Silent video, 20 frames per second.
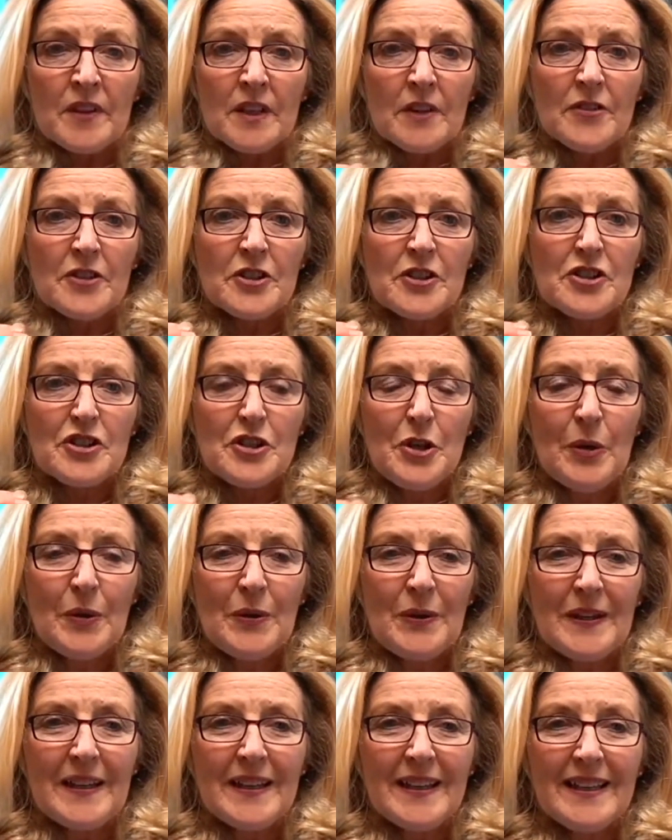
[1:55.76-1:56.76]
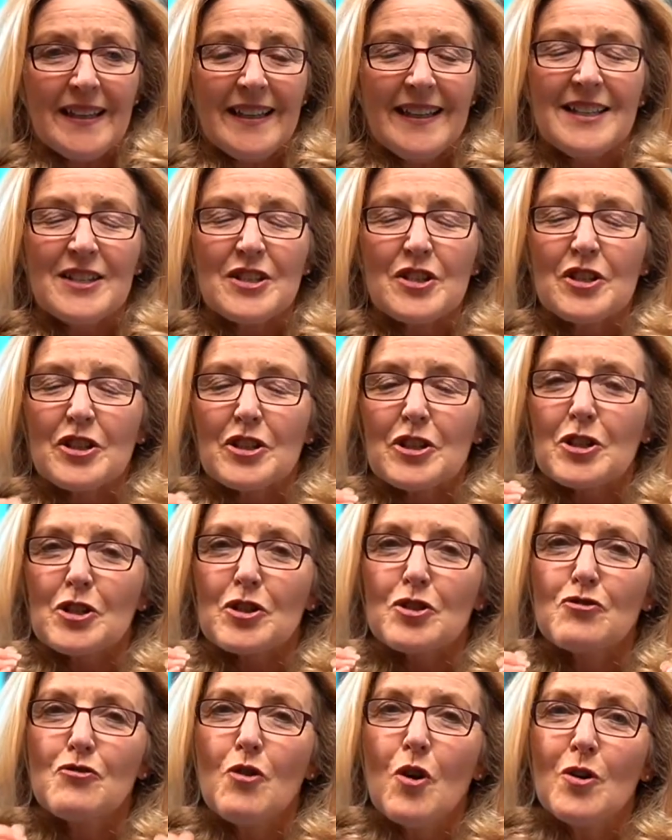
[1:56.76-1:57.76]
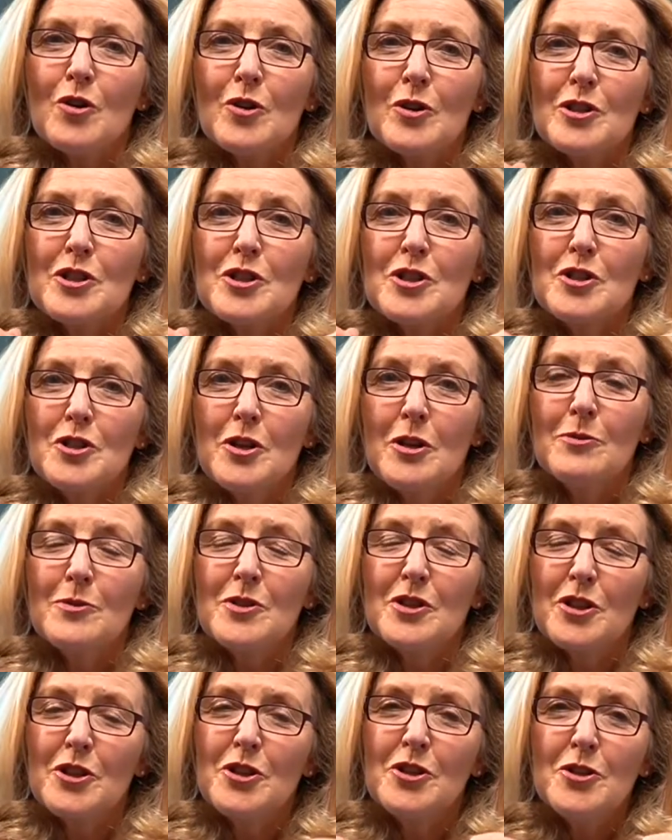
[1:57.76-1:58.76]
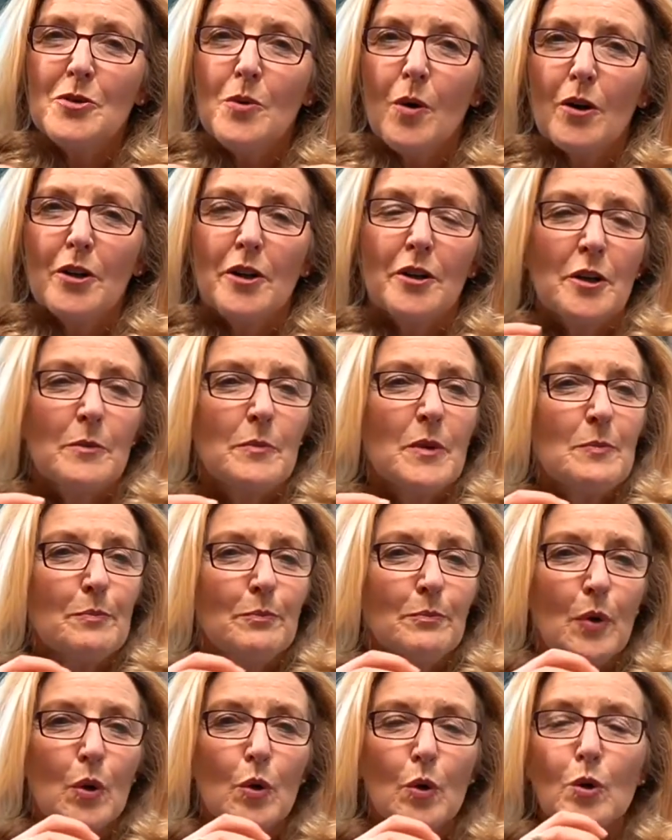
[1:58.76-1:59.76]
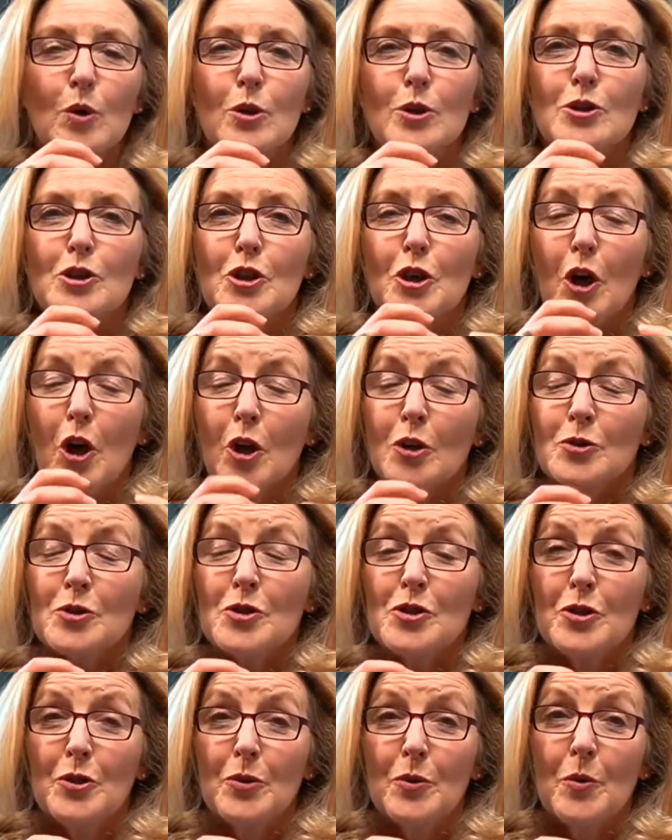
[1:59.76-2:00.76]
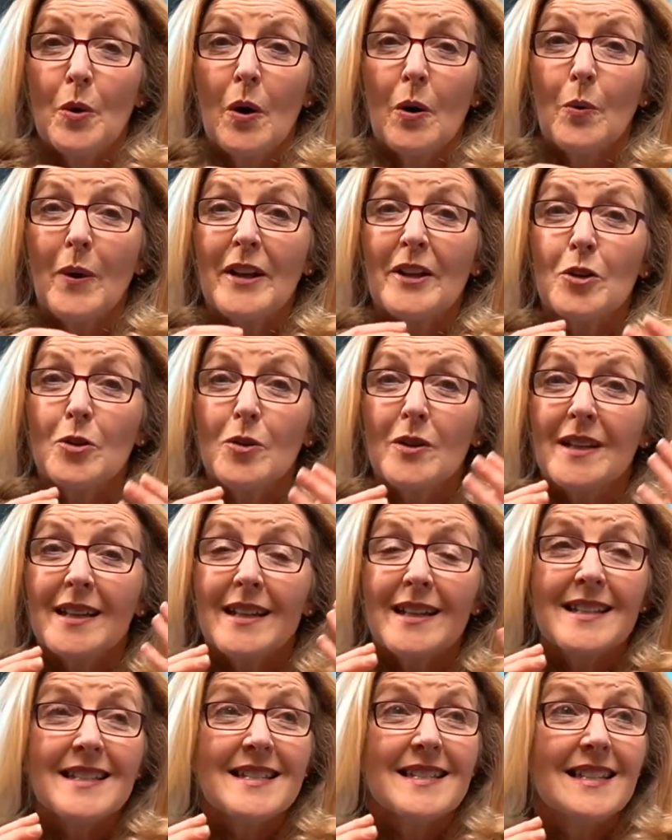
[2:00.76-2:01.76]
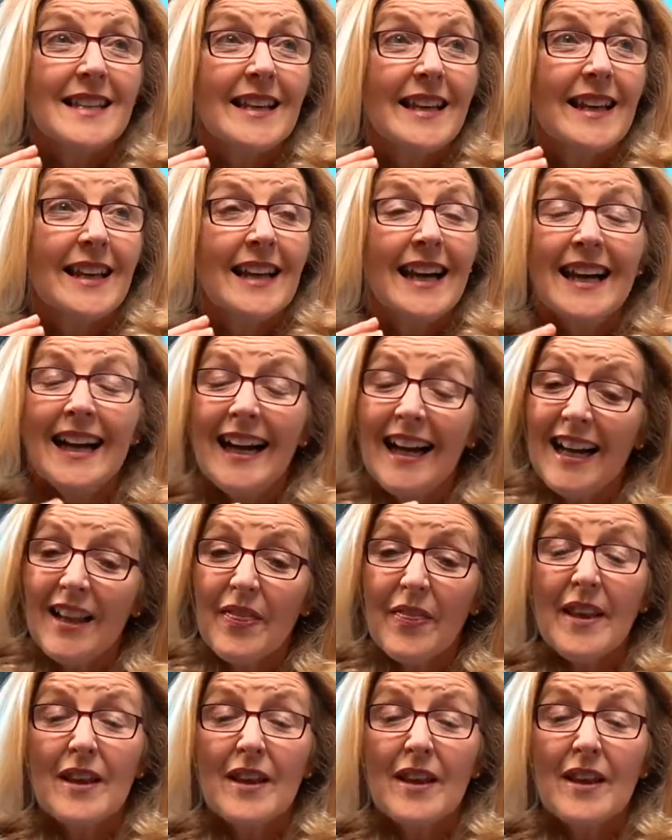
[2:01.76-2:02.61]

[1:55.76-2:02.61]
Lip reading: the tonic is the strongest note you are going to be pulled onto when you're listening and